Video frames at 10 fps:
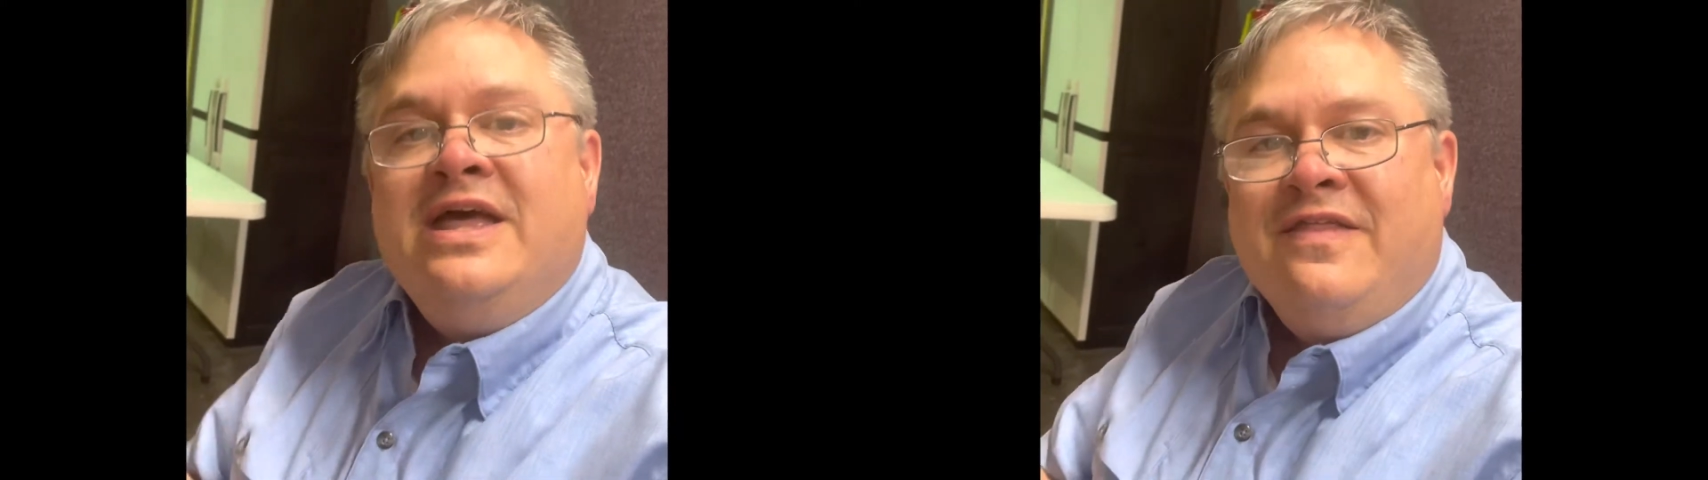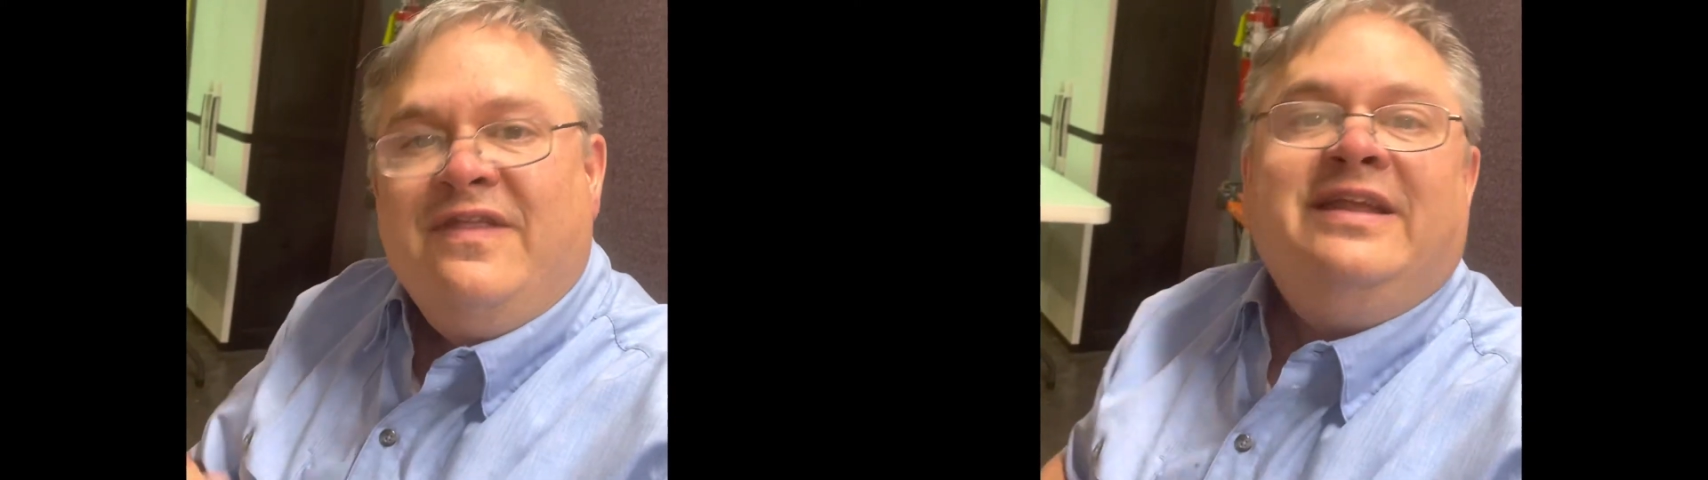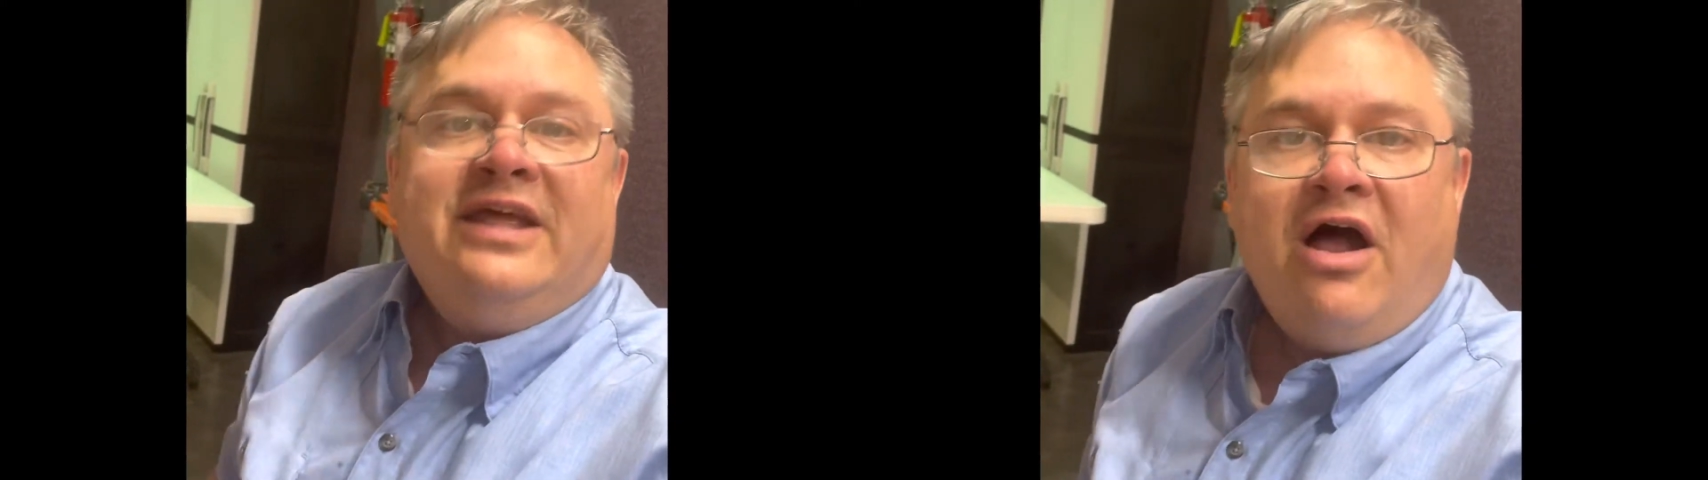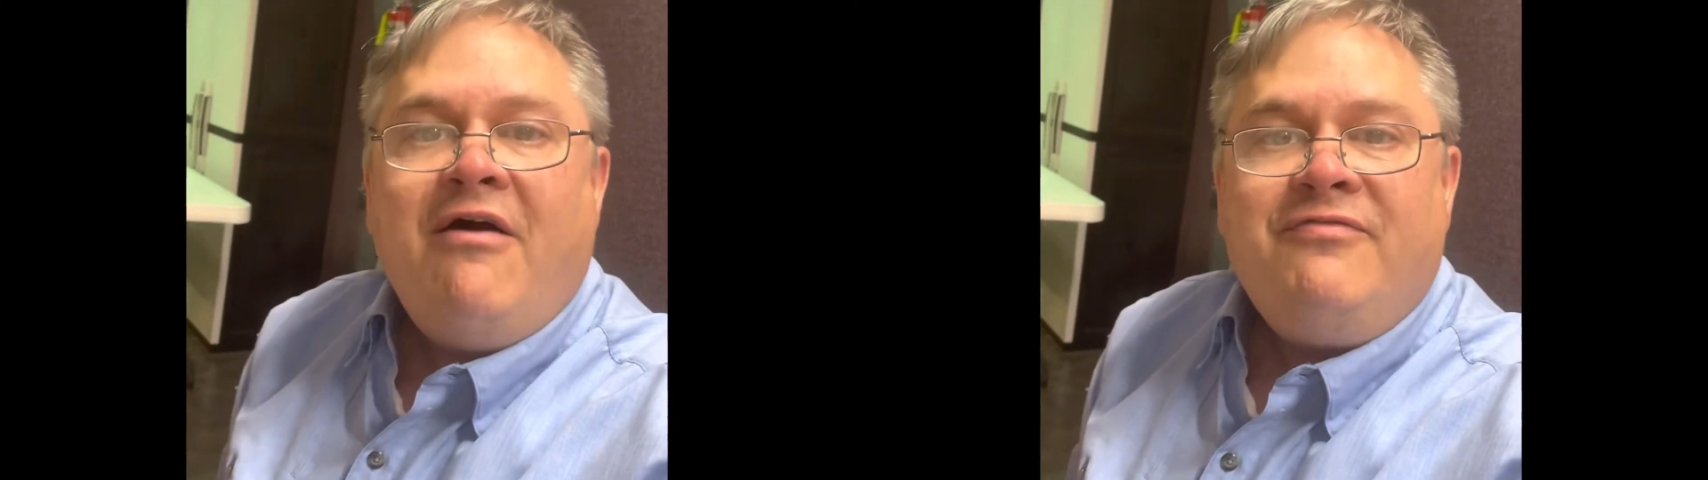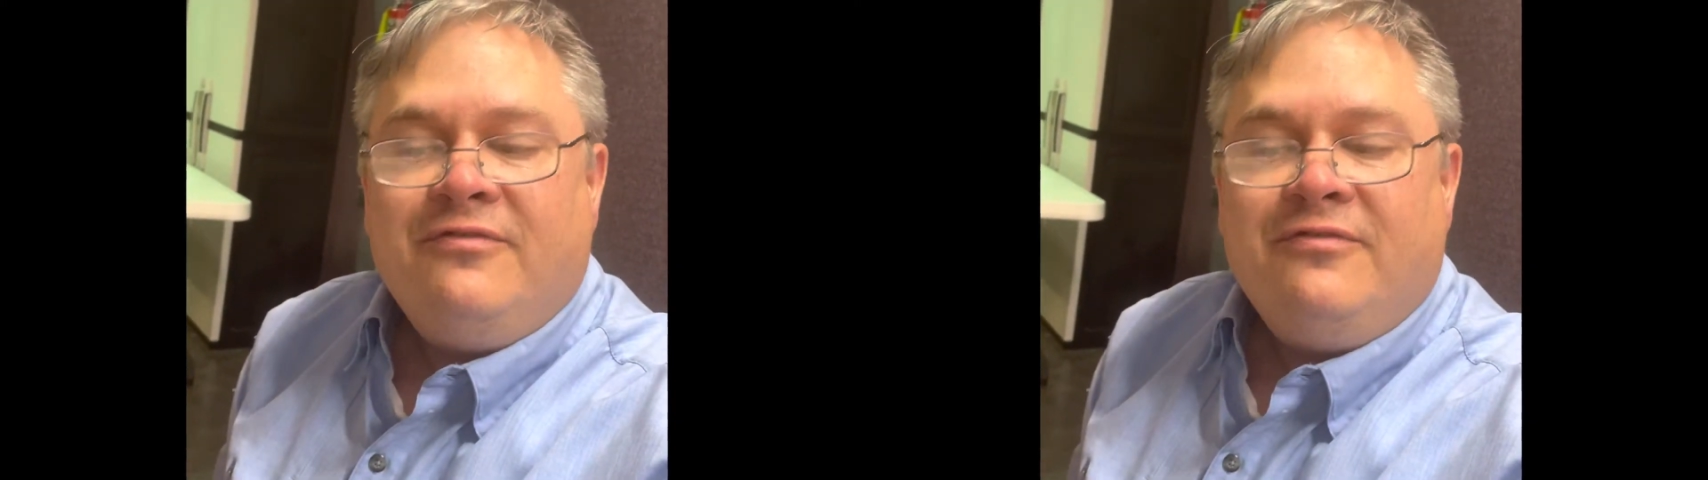then get off the